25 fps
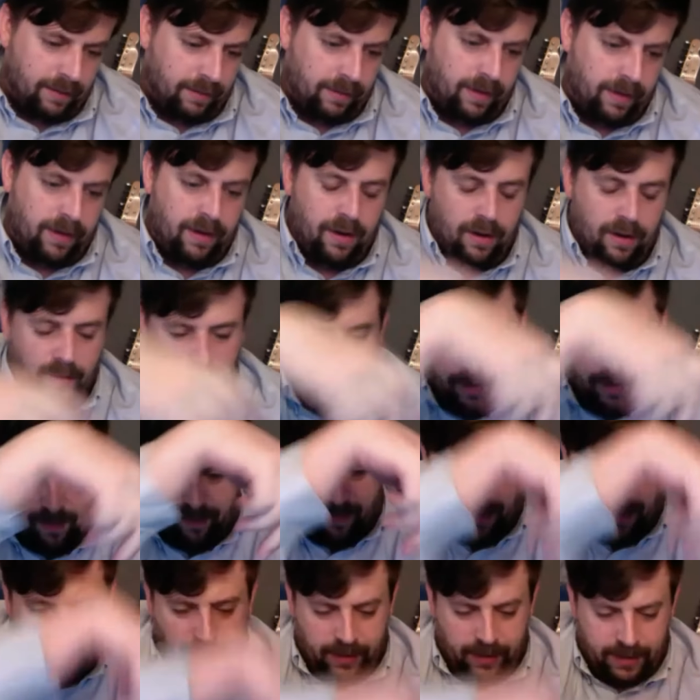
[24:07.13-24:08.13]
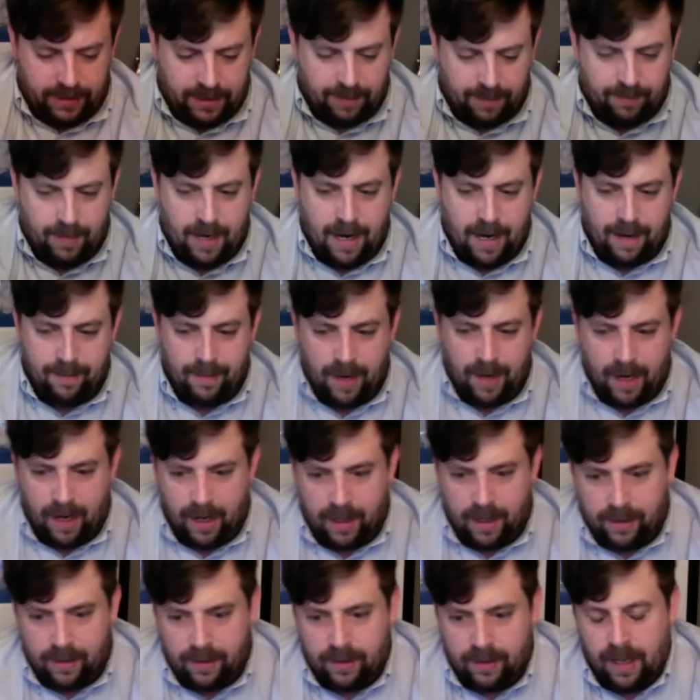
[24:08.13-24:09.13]
and at least in my
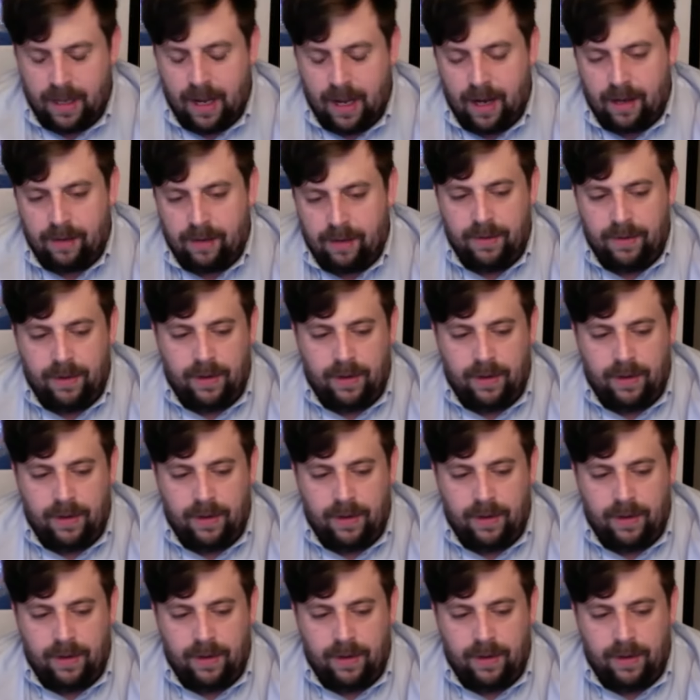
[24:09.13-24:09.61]
mind, that,